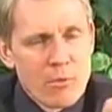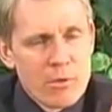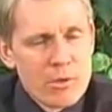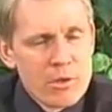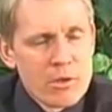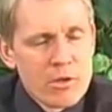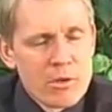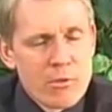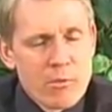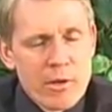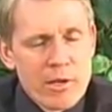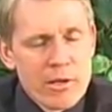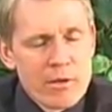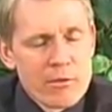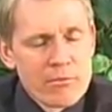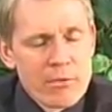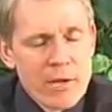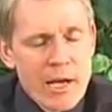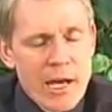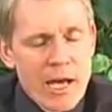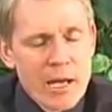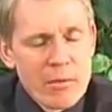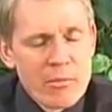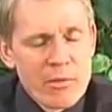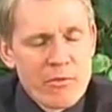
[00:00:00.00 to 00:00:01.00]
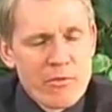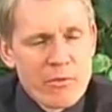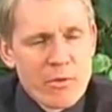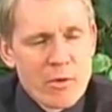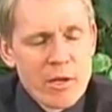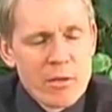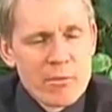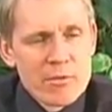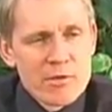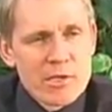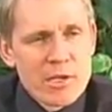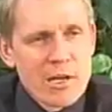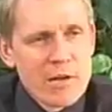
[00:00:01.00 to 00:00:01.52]
Wouldn't the whale rot
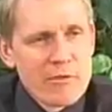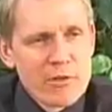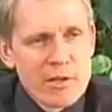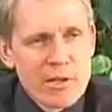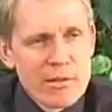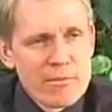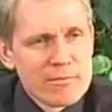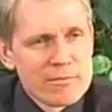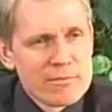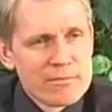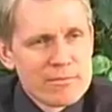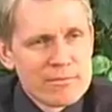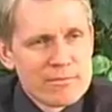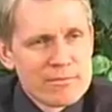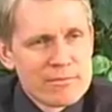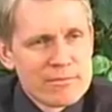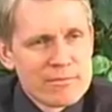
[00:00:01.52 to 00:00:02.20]
before he was covered up?